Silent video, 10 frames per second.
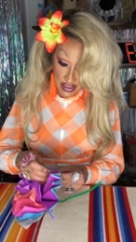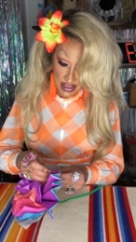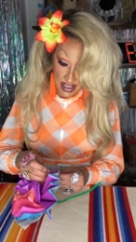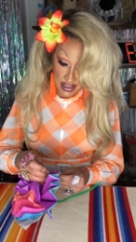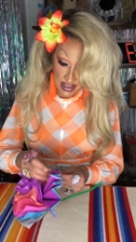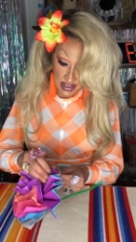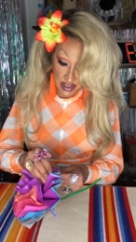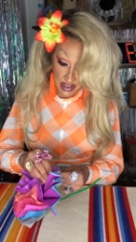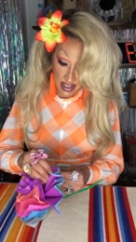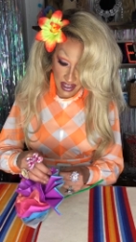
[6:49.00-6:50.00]
take
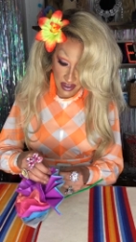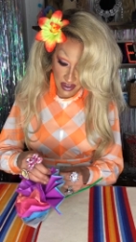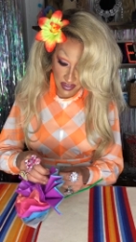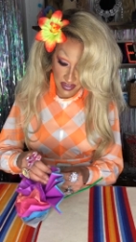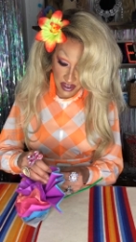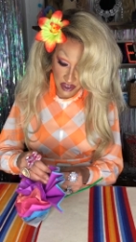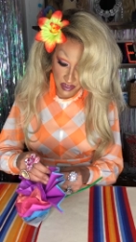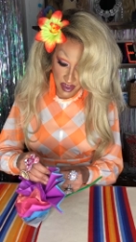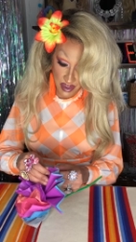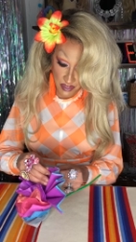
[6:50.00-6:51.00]
each layer of tissue
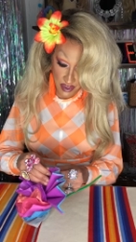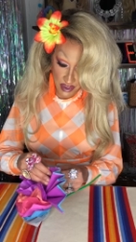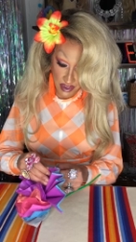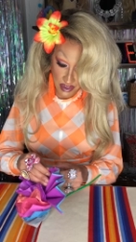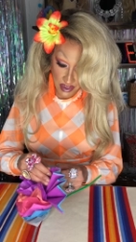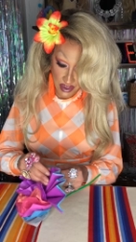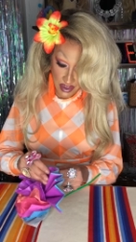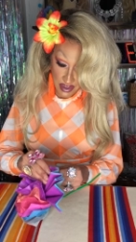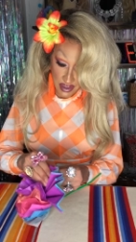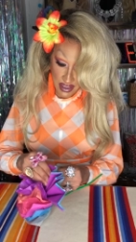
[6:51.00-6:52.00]
paper
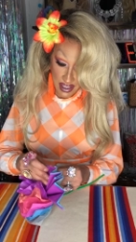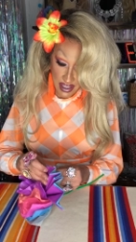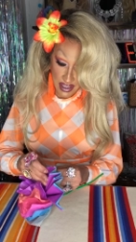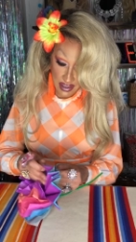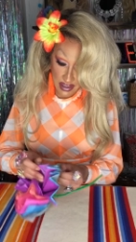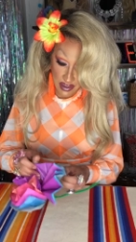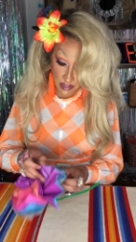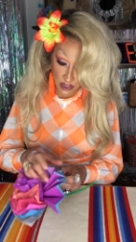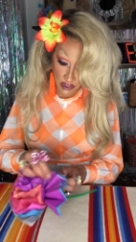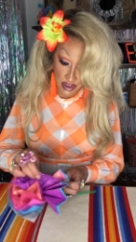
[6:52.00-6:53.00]
and
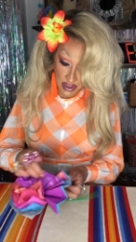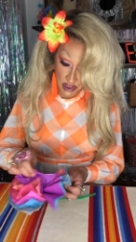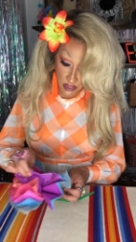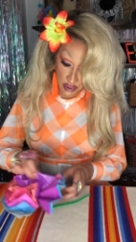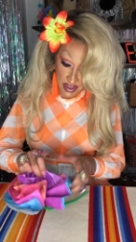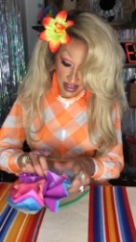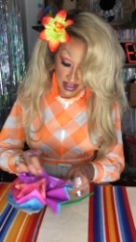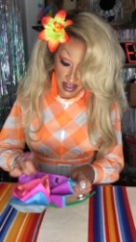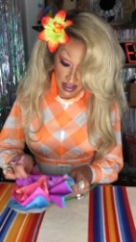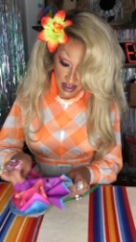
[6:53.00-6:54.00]
pull it toward the
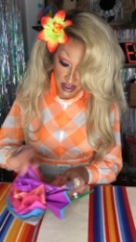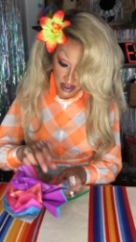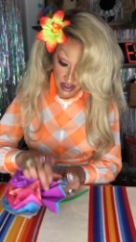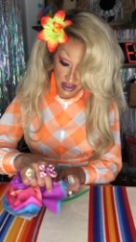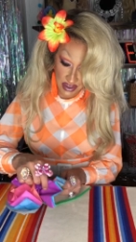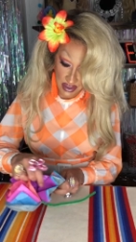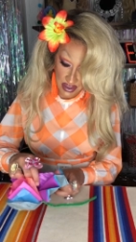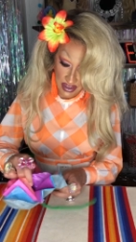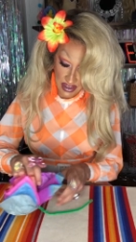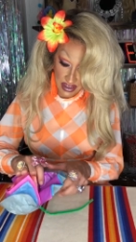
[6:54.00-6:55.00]
center,
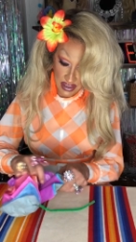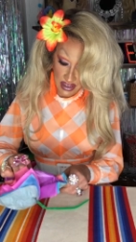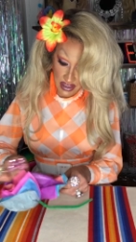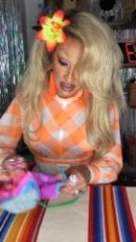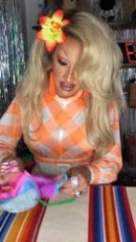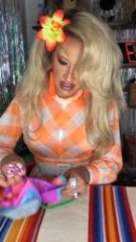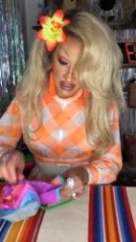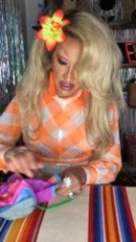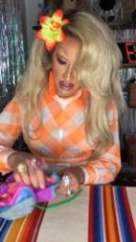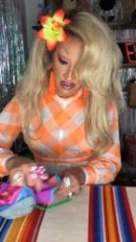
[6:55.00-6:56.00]
like
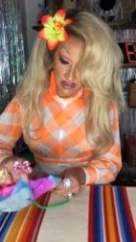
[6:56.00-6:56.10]
so.